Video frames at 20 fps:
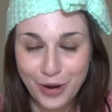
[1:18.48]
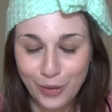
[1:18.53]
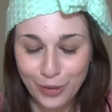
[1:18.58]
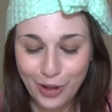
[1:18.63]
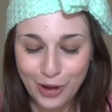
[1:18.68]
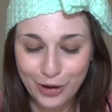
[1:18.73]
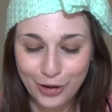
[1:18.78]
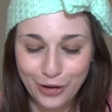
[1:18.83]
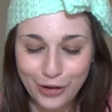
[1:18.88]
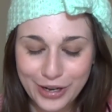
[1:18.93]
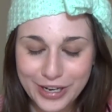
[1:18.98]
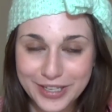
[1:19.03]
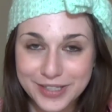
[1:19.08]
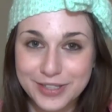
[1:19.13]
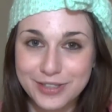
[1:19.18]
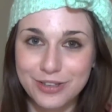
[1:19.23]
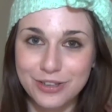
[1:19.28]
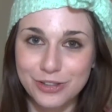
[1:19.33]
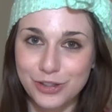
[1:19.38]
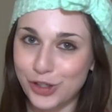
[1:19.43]
no longer
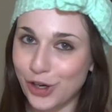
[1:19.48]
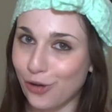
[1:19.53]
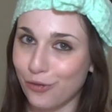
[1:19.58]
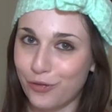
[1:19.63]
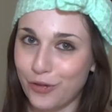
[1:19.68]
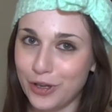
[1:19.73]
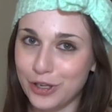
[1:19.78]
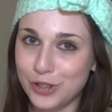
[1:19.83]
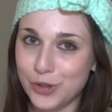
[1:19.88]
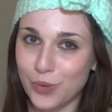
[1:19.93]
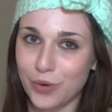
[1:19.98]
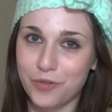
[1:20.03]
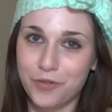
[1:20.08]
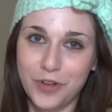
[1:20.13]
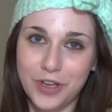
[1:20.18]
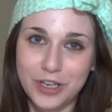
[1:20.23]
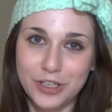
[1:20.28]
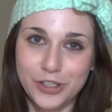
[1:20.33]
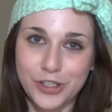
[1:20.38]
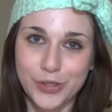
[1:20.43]
eats shellfish or
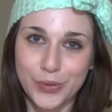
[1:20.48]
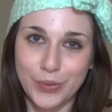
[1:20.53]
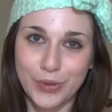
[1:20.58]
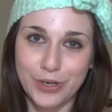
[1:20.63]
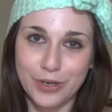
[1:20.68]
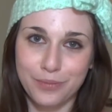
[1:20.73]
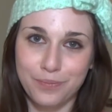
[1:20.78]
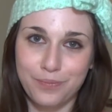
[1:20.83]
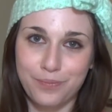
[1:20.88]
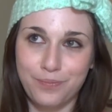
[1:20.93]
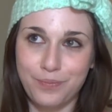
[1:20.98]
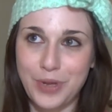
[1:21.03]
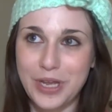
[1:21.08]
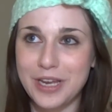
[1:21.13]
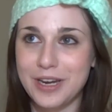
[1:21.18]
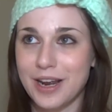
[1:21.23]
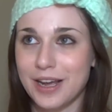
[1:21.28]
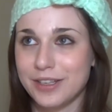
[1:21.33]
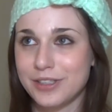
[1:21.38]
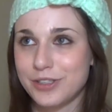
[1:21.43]
fish or
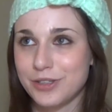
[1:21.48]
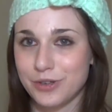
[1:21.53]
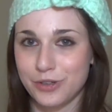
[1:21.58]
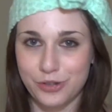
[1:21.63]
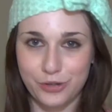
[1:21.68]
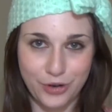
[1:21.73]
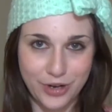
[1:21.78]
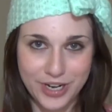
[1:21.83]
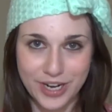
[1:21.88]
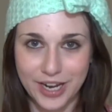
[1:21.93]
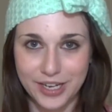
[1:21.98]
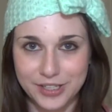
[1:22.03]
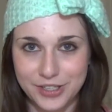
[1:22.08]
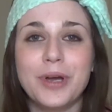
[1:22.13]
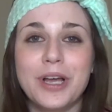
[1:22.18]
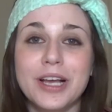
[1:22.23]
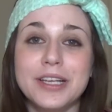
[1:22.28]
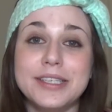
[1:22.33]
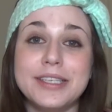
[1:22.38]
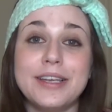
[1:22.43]
peanuts or tree nuts,
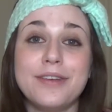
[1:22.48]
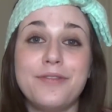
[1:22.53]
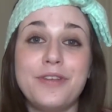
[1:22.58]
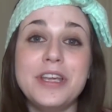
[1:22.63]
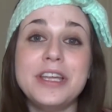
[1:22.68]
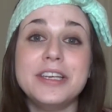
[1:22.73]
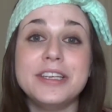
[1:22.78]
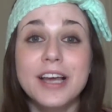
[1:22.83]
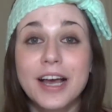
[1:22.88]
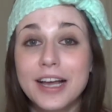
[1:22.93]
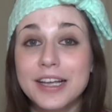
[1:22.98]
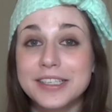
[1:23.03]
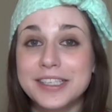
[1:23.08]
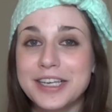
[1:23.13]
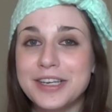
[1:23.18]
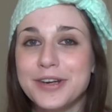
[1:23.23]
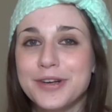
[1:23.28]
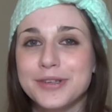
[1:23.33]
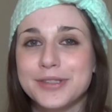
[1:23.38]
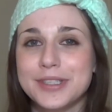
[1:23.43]
because if he does,
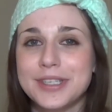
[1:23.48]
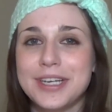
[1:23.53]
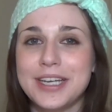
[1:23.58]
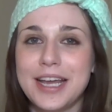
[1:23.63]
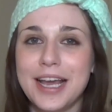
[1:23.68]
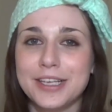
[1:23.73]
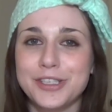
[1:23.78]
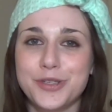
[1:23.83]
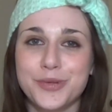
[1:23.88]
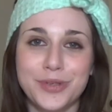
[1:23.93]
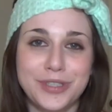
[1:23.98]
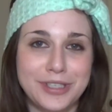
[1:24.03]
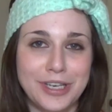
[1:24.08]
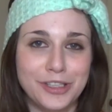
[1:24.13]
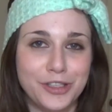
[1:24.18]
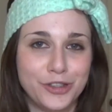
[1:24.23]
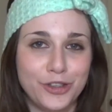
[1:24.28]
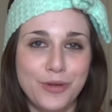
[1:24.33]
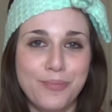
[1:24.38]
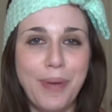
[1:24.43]
he knows that he has to
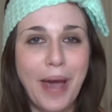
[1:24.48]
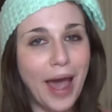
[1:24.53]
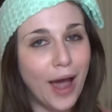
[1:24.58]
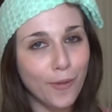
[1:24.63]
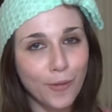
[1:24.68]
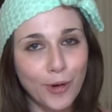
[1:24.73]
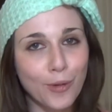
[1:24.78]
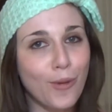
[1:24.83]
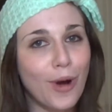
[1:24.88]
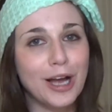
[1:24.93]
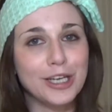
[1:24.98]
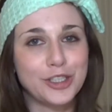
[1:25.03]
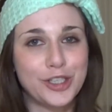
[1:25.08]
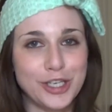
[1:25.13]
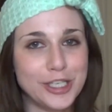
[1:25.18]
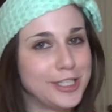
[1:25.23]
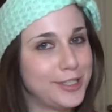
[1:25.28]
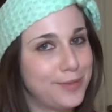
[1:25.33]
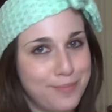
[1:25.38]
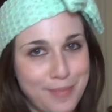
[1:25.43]
essentially power wash
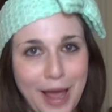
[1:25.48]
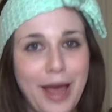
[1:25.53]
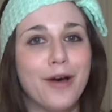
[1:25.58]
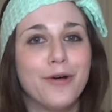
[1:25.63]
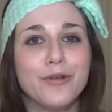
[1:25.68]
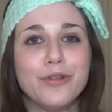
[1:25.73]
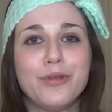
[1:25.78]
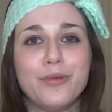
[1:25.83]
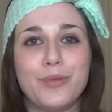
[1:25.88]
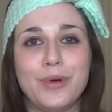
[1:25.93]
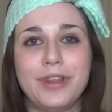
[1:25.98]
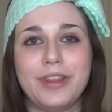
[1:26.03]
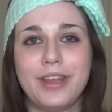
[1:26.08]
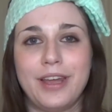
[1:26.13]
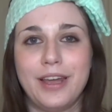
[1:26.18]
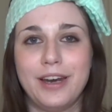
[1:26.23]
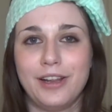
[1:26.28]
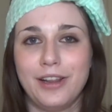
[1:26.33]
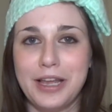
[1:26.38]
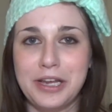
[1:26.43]
his mouth with
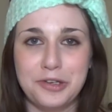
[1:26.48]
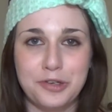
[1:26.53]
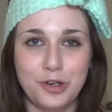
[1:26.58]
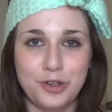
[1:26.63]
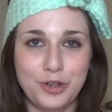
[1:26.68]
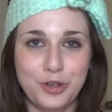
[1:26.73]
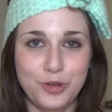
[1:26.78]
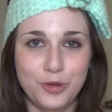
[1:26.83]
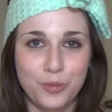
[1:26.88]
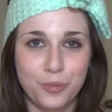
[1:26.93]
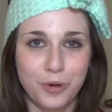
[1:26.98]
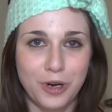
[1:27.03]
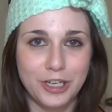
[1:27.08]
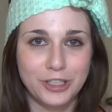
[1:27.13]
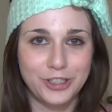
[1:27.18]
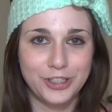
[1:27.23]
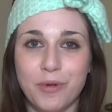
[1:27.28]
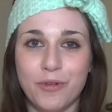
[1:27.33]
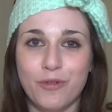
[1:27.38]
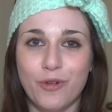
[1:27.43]
an electric
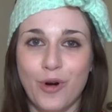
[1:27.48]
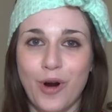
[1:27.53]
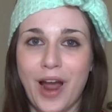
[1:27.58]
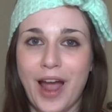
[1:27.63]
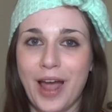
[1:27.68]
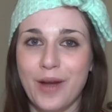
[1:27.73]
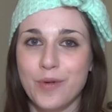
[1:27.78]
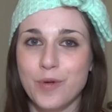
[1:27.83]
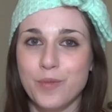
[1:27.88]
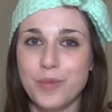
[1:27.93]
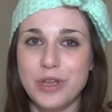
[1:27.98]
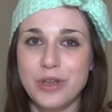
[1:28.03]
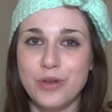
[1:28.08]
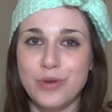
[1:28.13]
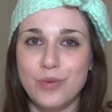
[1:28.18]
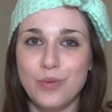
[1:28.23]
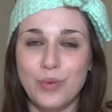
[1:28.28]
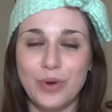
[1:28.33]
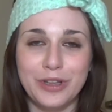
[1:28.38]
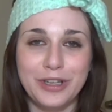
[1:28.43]
toothbrush before I will
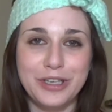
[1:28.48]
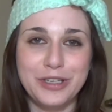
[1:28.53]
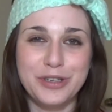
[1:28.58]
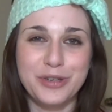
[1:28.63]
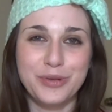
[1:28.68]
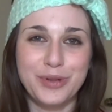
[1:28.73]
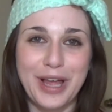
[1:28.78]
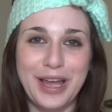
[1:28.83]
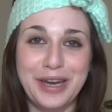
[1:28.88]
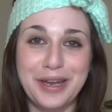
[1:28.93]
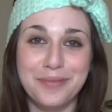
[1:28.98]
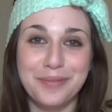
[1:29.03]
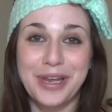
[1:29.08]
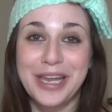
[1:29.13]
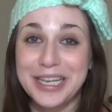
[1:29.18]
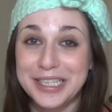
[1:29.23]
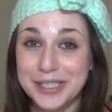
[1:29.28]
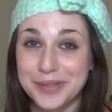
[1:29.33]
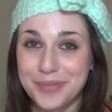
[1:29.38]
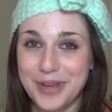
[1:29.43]
be willing to let him
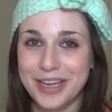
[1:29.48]
kiss